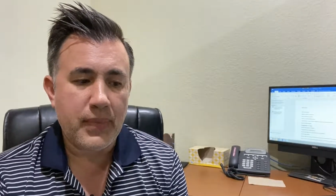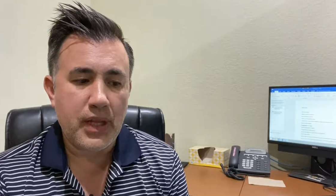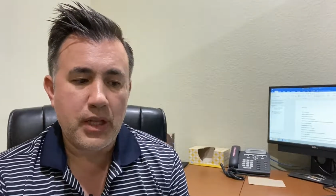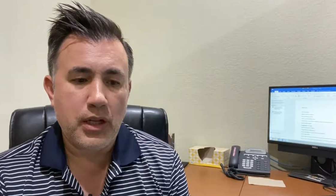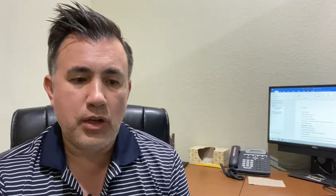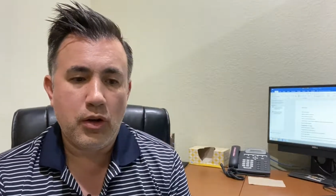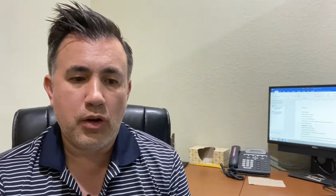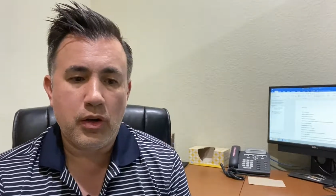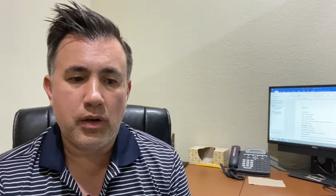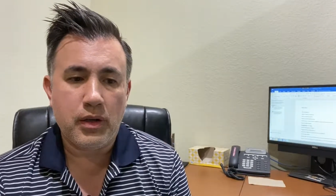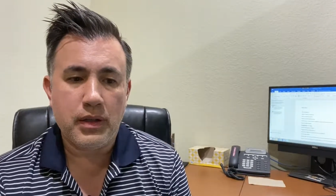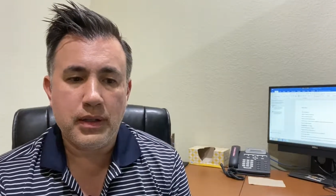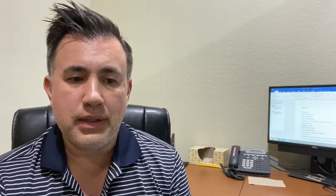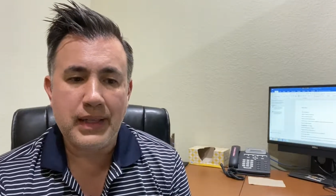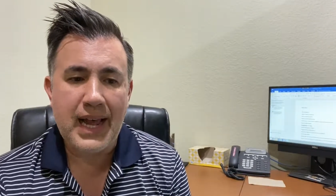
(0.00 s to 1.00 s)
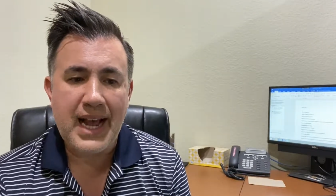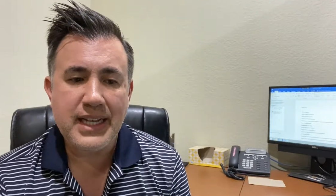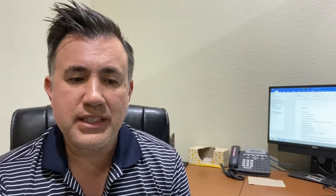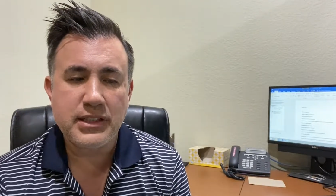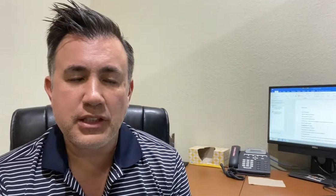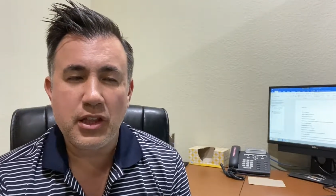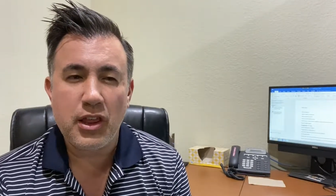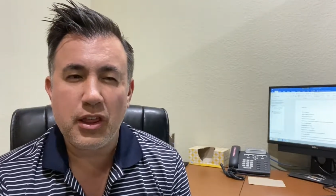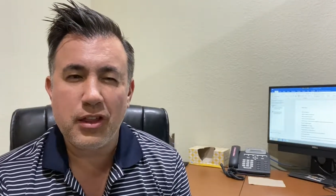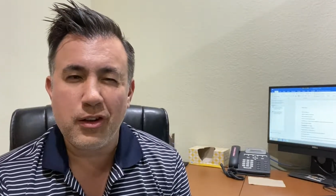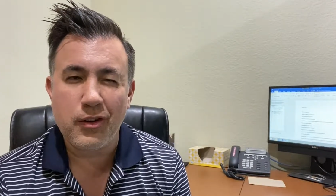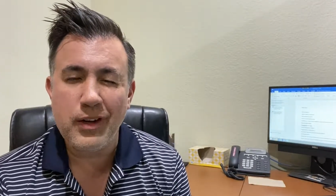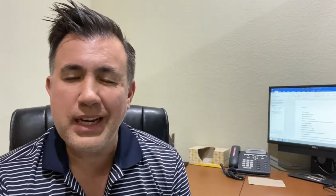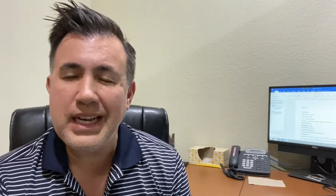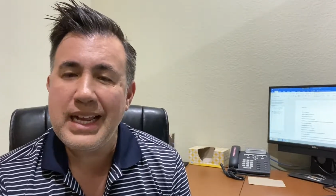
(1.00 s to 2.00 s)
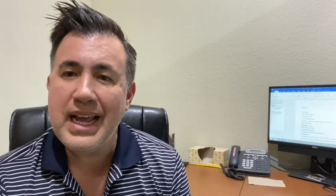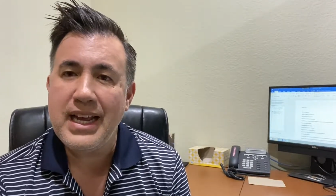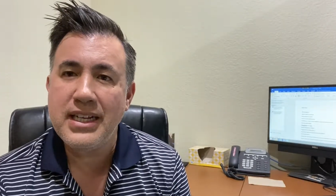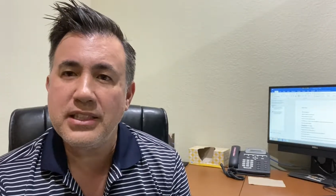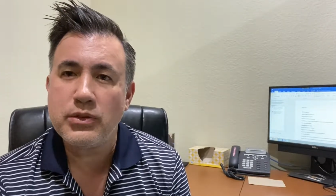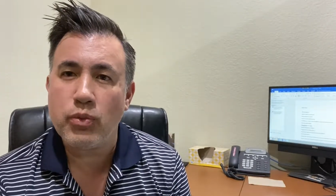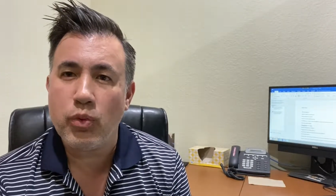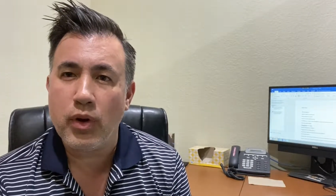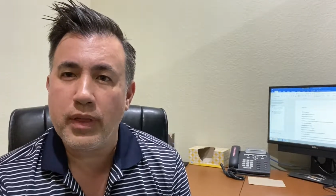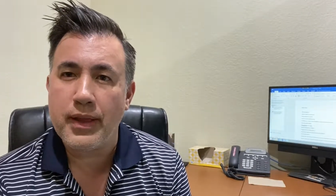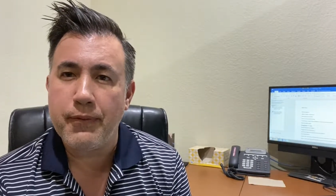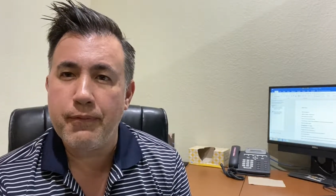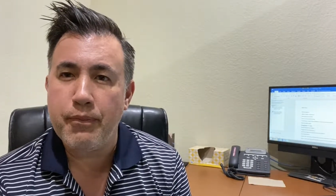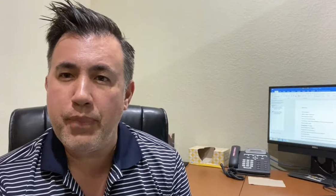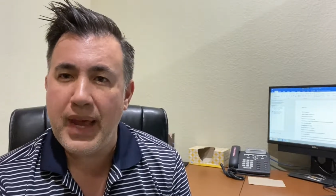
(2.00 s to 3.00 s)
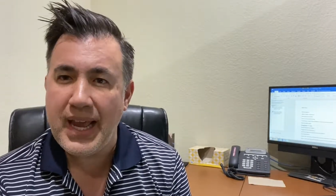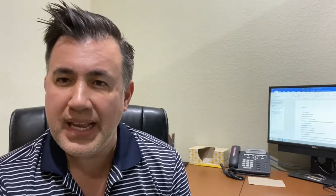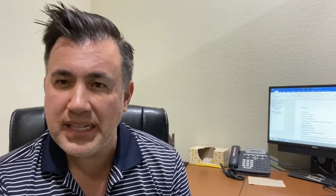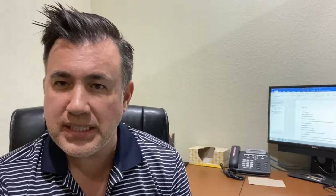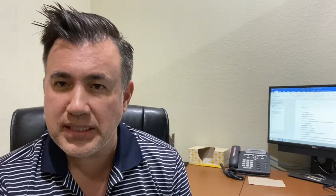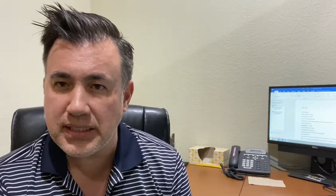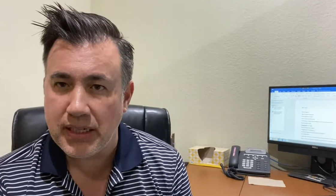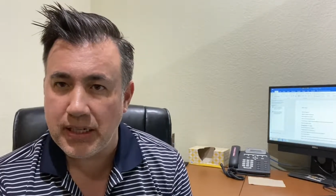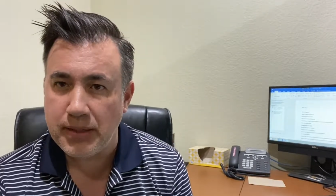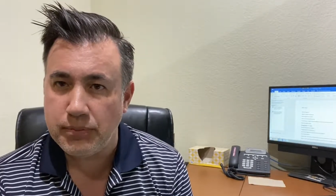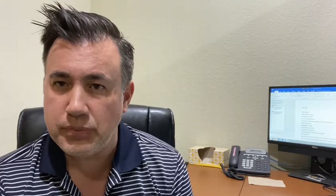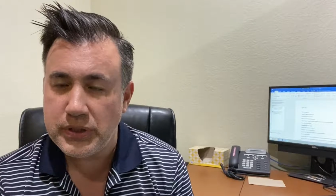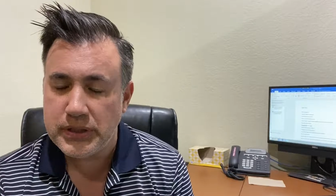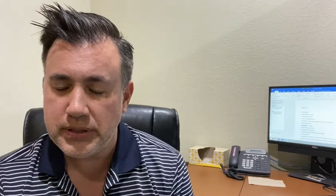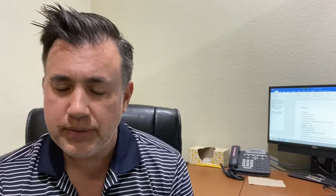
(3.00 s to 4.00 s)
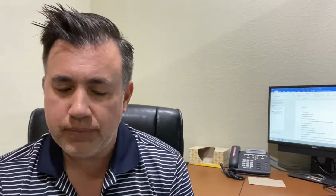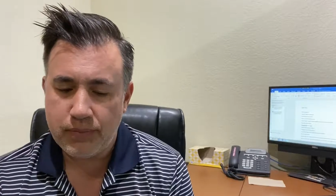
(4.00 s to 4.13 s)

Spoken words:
Your last 30 days worth of pay stubs,